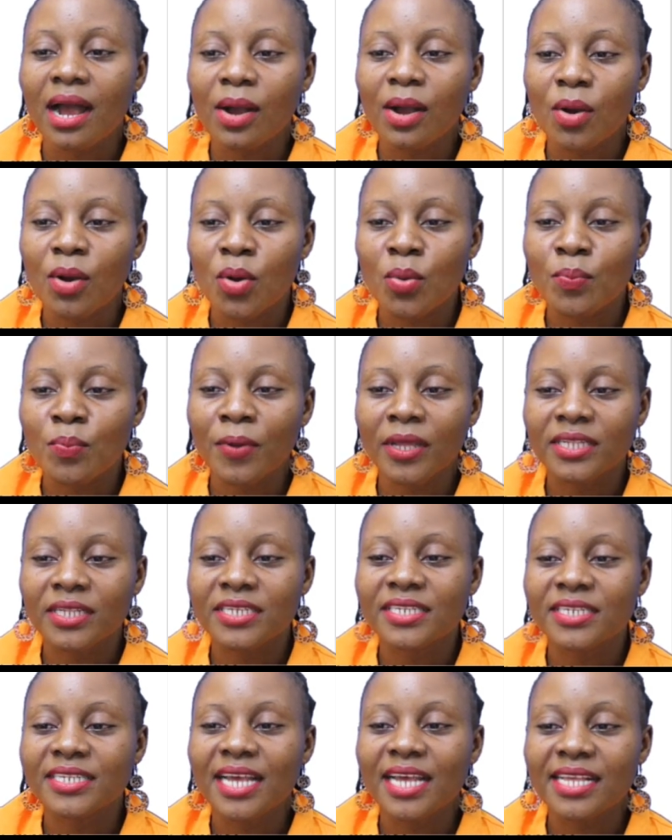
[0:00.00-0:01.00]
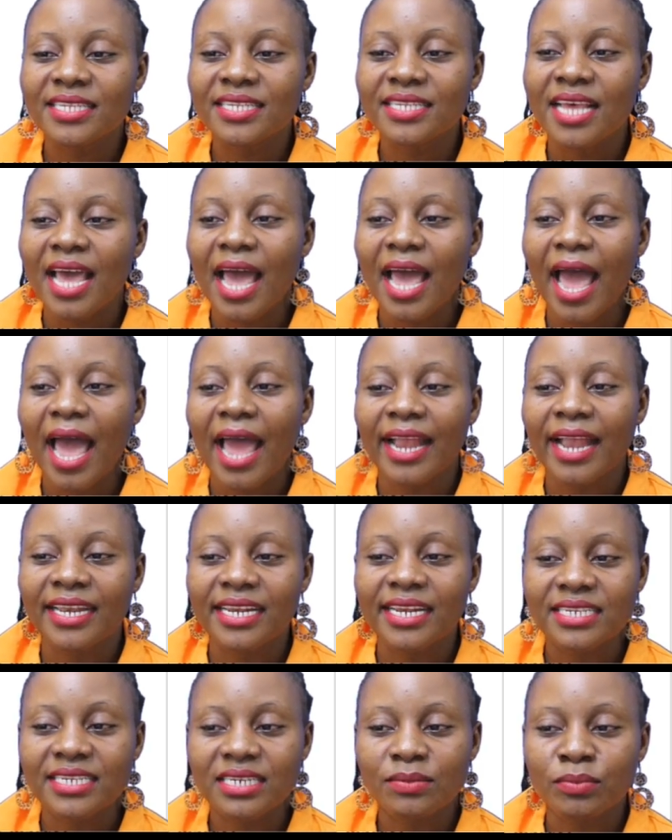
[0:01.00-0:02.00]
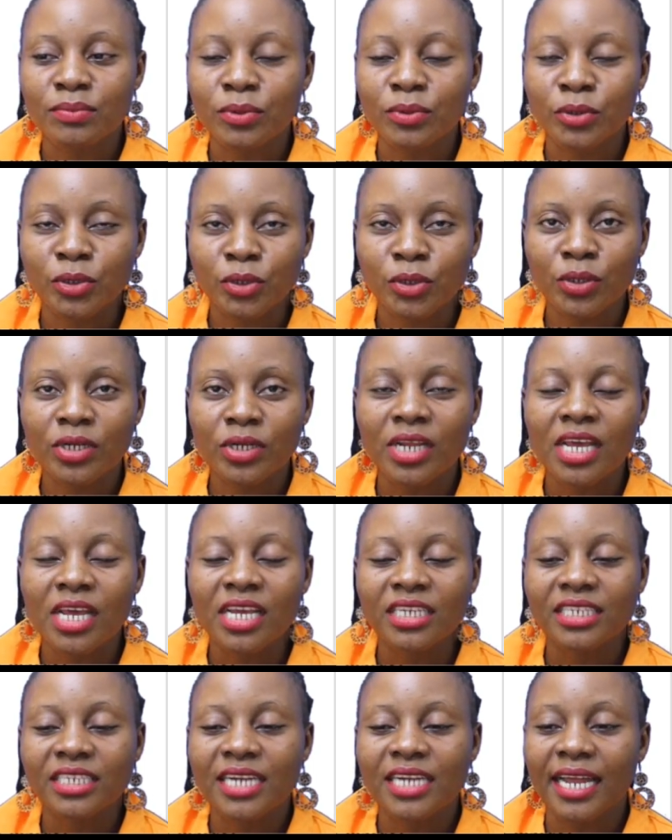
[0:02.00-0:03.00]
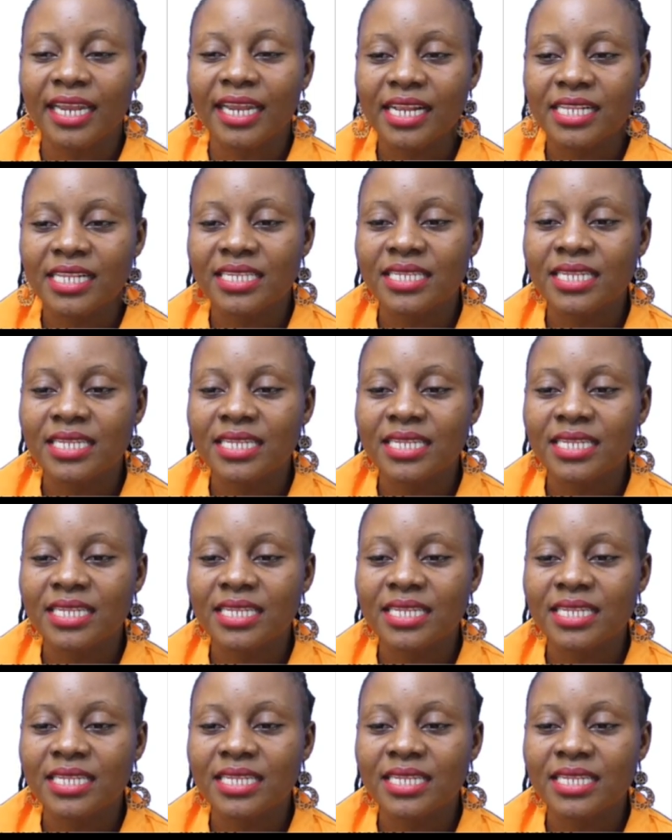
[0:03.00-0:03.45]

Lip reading: competitors, and distribution channels.